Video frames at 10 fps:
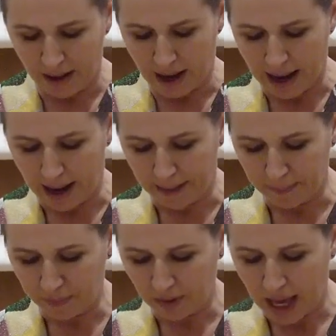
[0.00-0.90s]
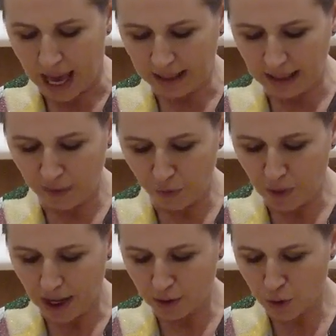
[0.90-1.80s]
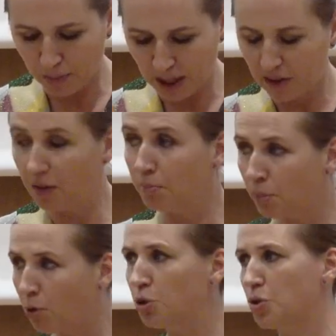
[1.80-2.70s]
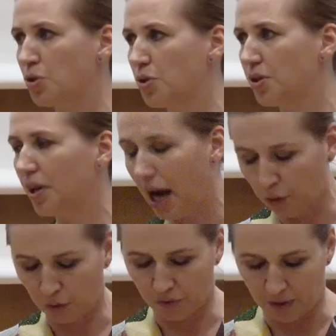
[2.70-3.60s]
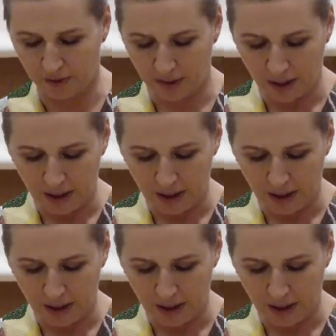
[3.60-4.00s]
And if we are to make the most out of it,